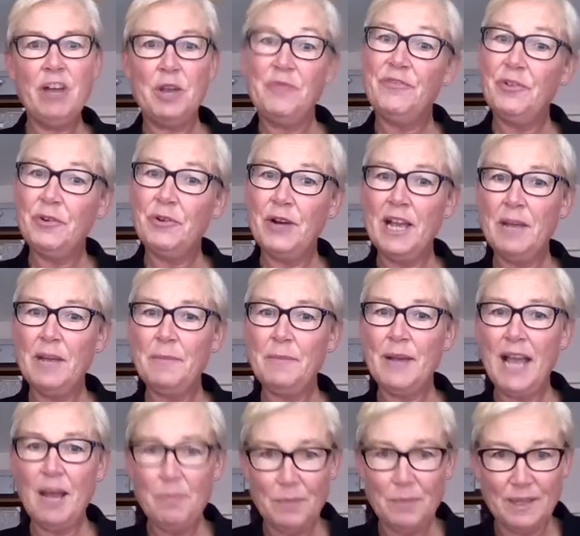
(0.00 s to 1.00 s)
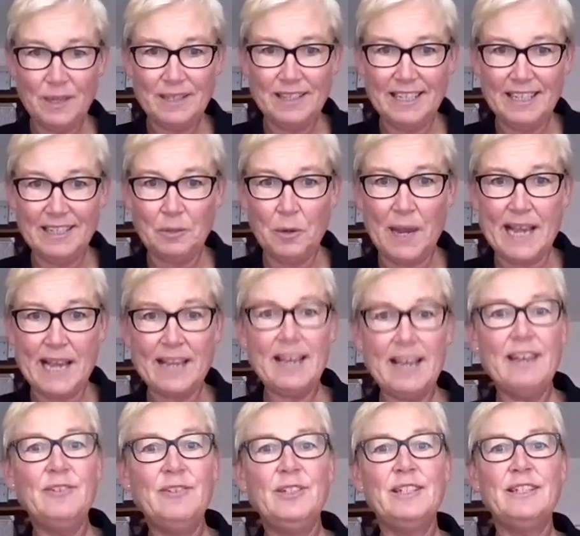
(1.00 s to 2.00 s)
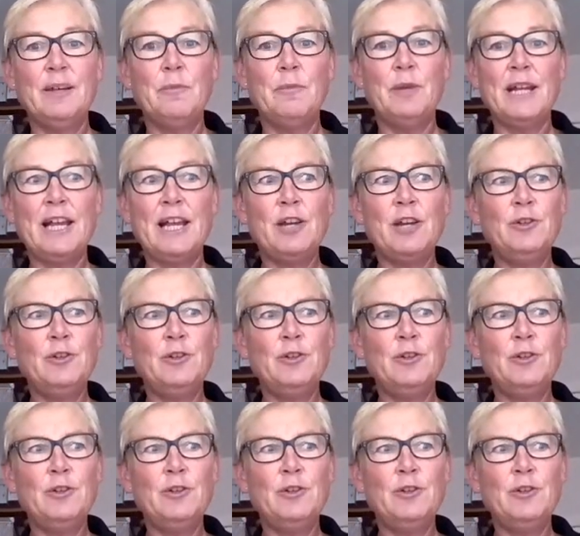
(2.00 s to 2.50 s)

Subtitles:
for Hippocampus this week goes to somebody